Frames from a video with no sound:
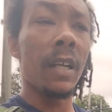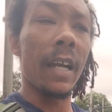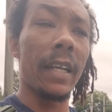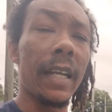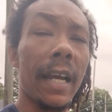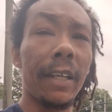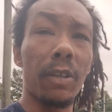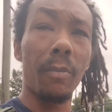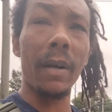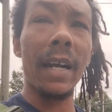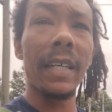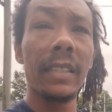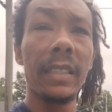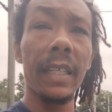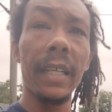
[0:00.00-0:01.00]
and now your
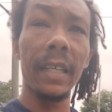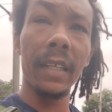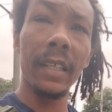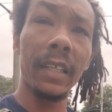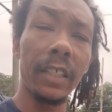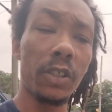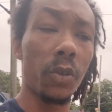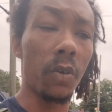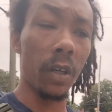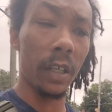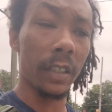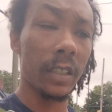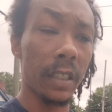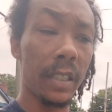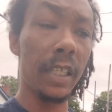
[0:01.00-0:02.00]
mindset is going
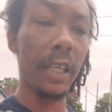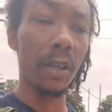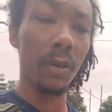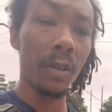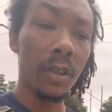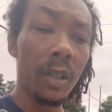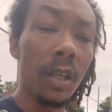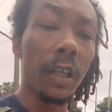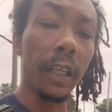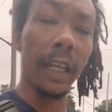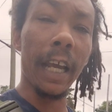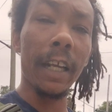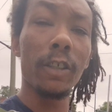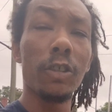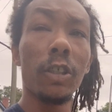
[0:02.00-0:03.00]
into tilt. And
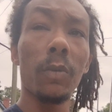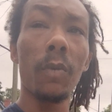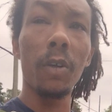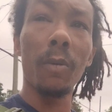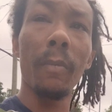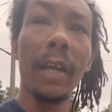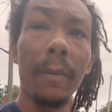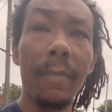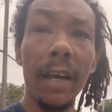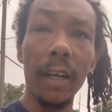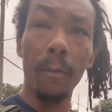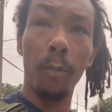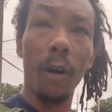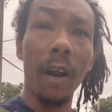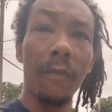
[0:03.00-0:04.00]
now you just want to make back the
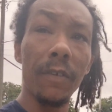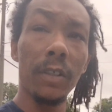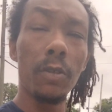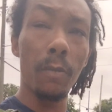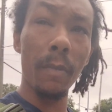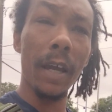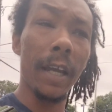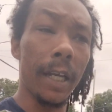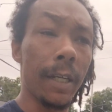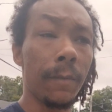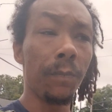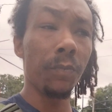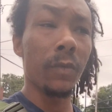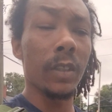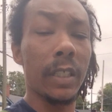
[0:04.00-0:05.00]
profit you made,
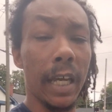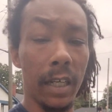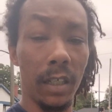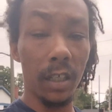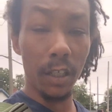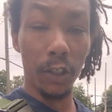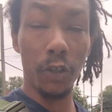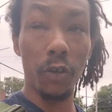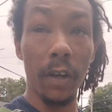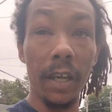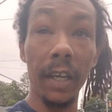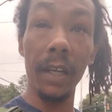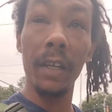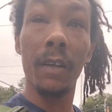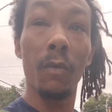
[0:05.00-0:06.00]
take another
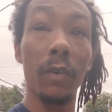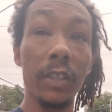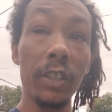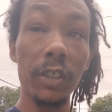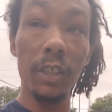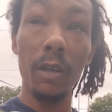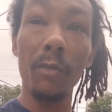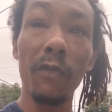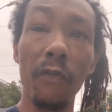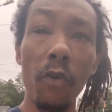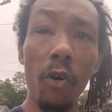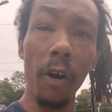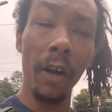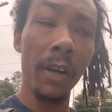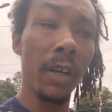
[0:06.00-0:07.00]
trade, which is number
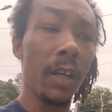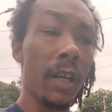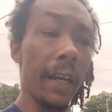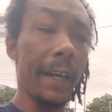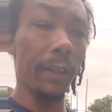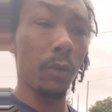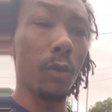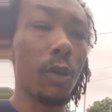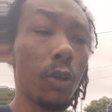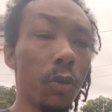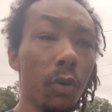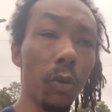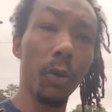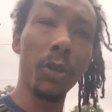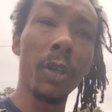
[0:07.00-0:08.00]
4, and you
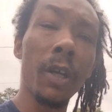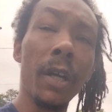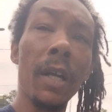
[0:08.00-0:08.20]
lose.